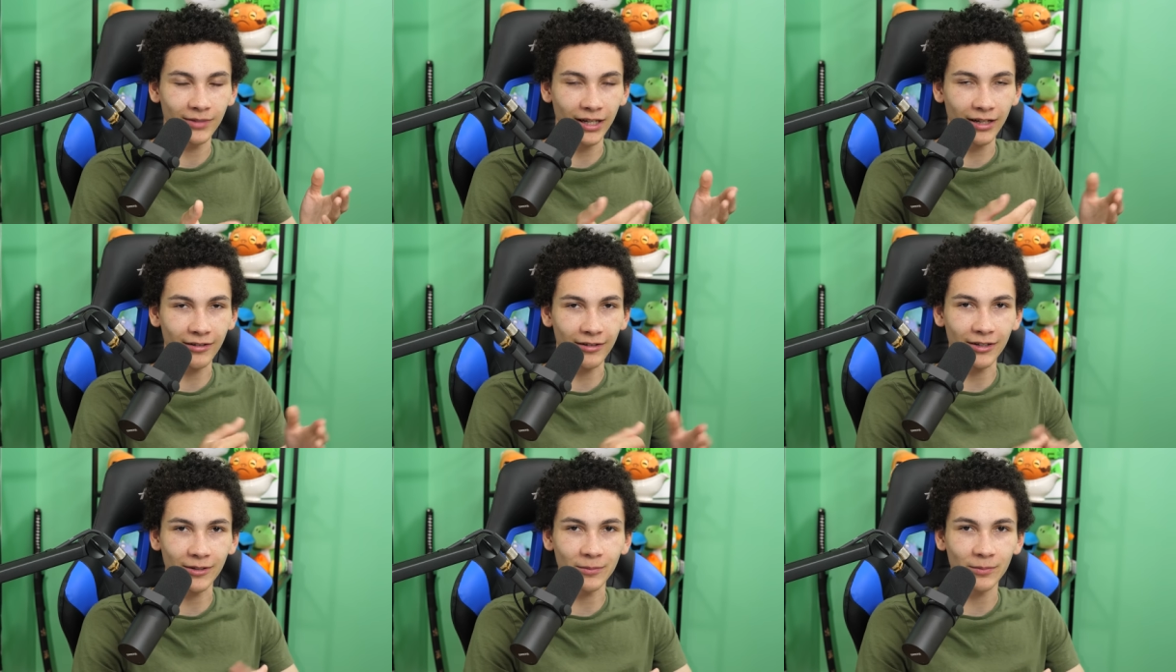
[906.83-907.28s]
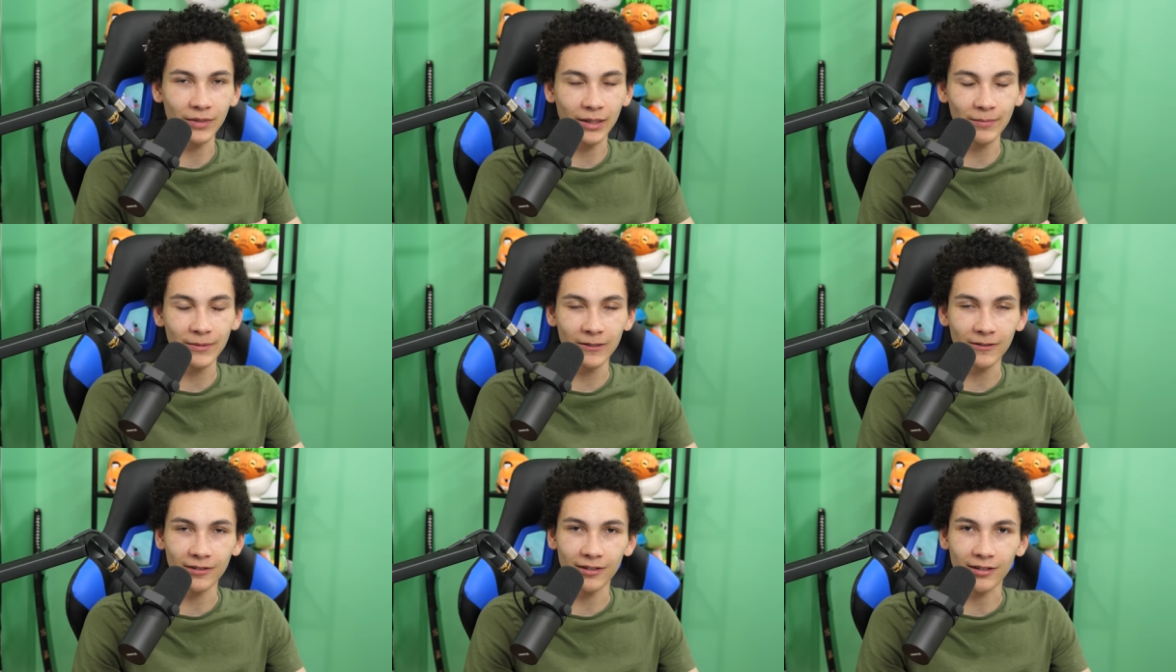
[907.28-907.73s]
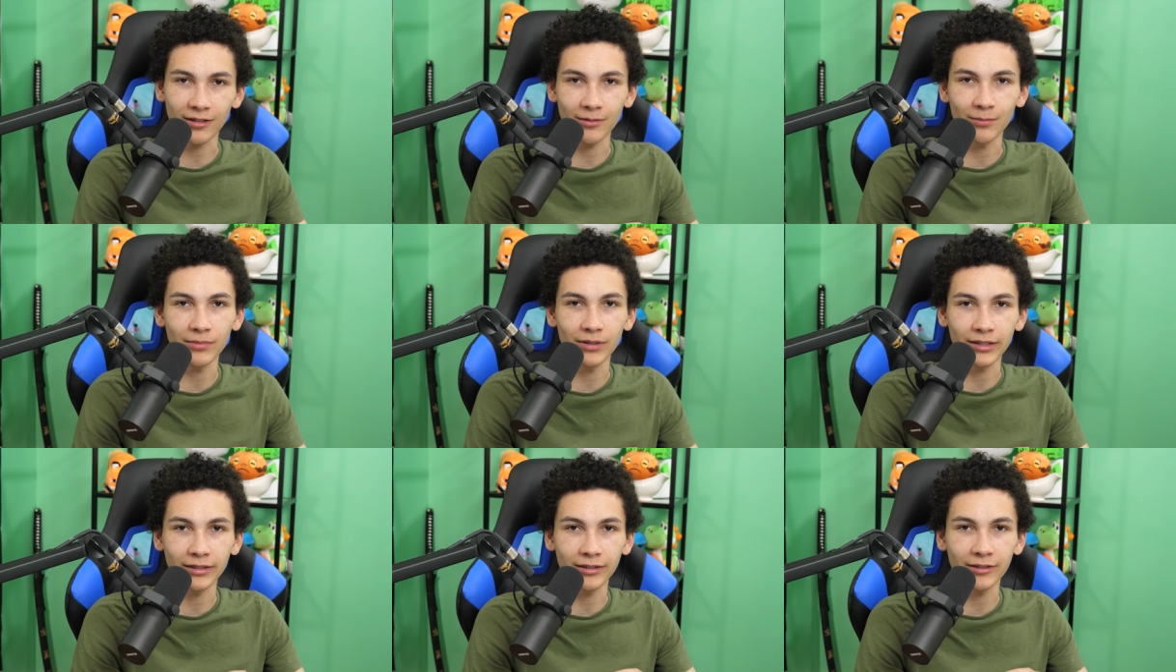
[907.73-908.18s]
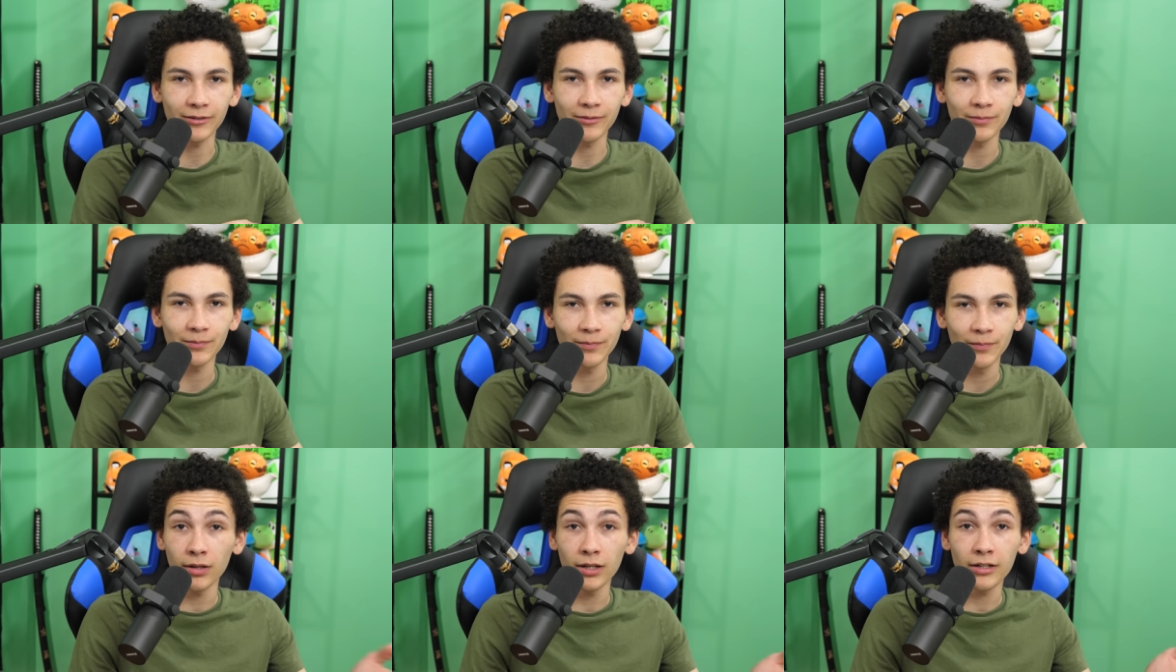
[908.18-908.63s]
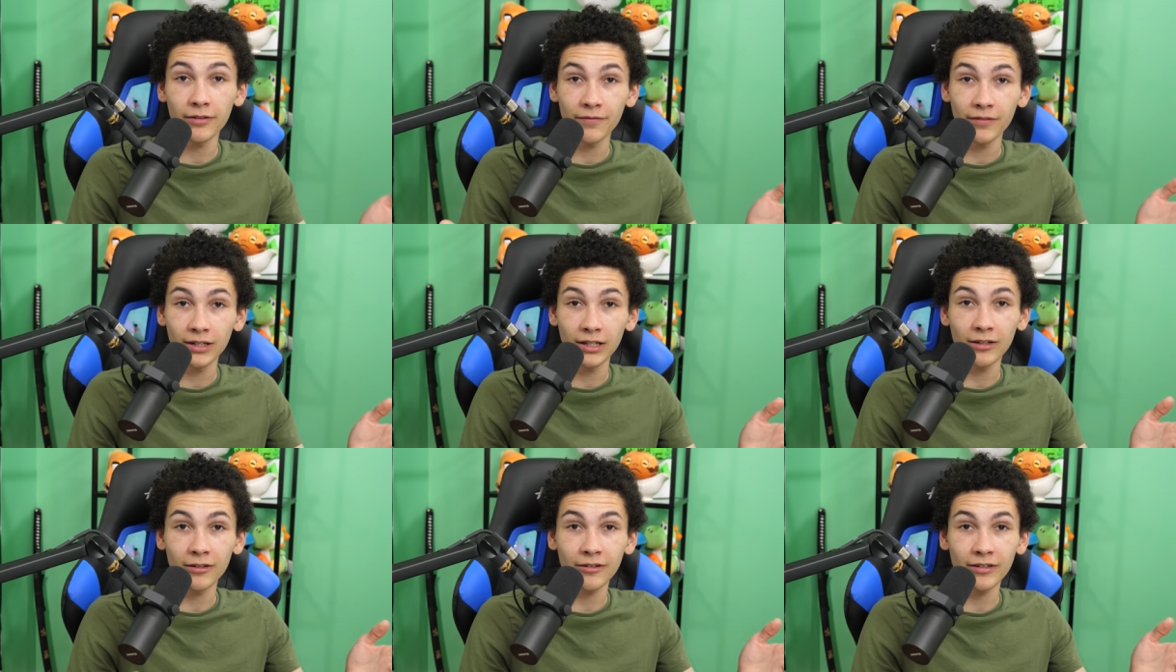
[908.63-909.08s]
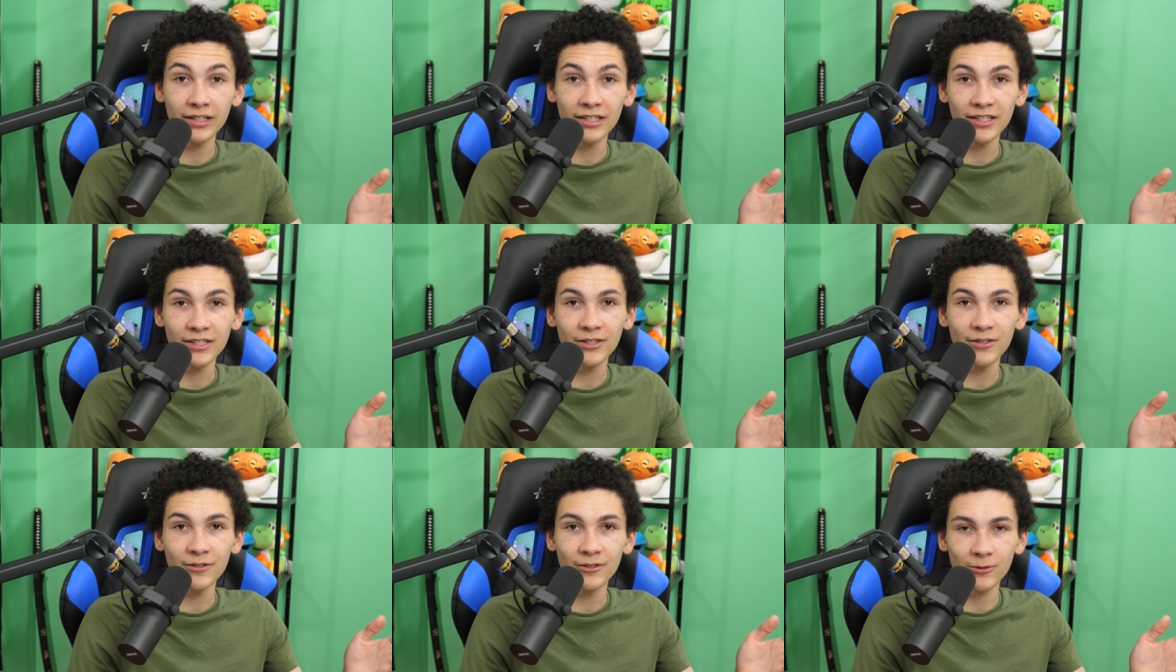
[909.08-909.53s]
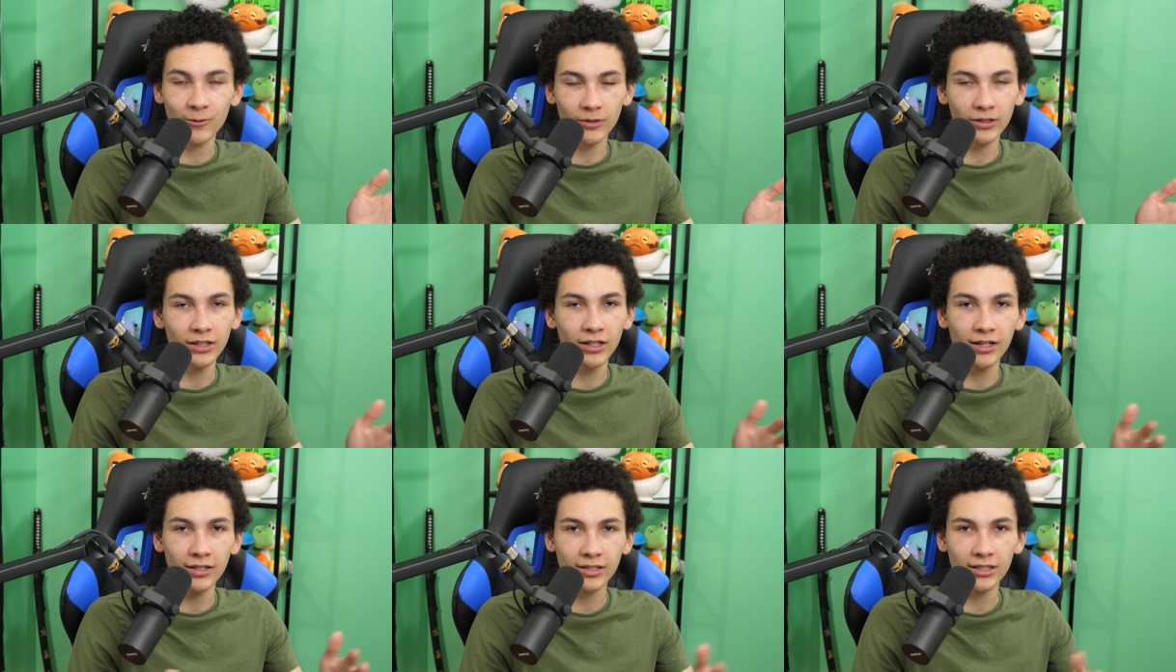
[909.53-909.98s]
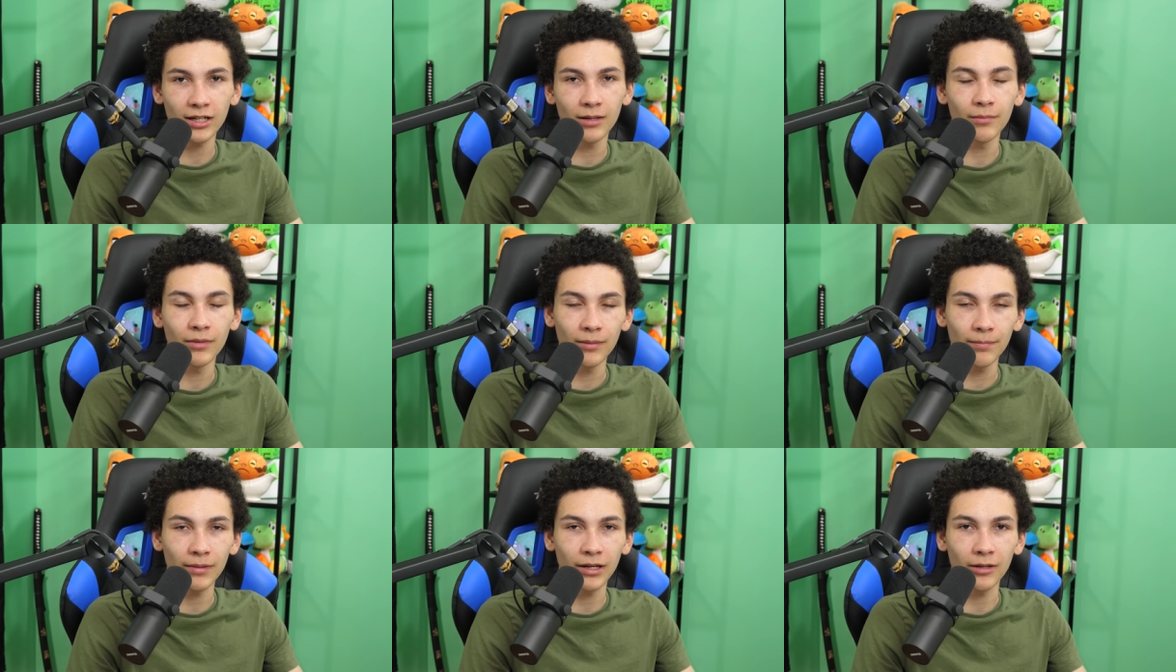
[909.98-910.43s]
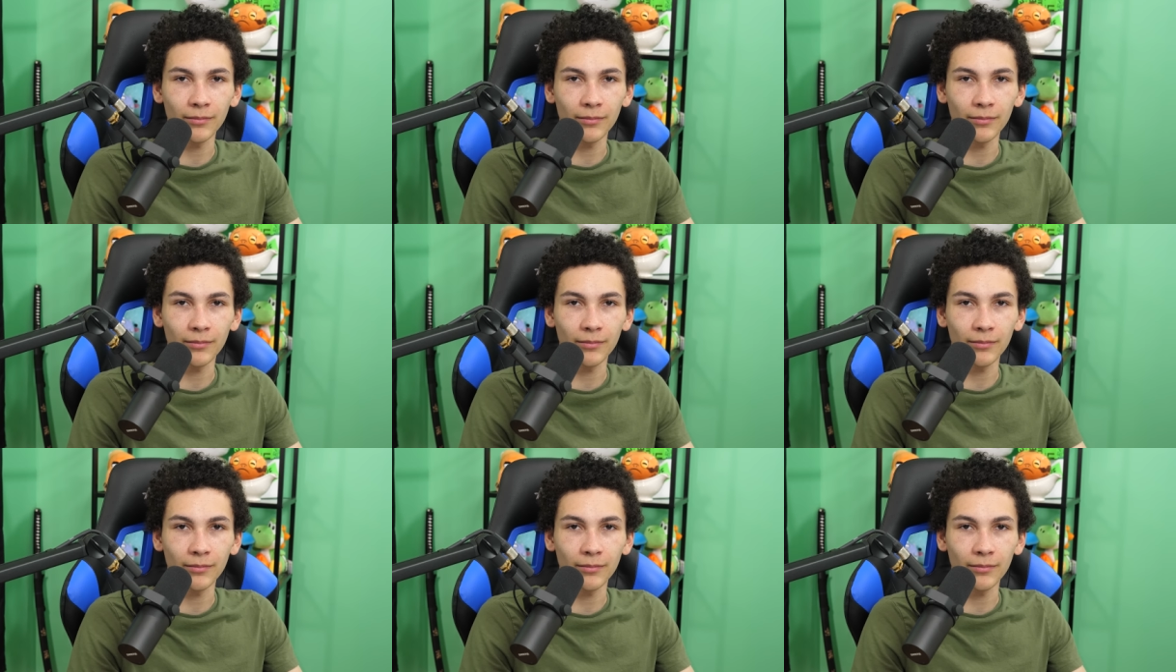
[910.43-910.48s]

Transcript: I don't know. I'm still going to complain though. But if any other issues or thoughts come up,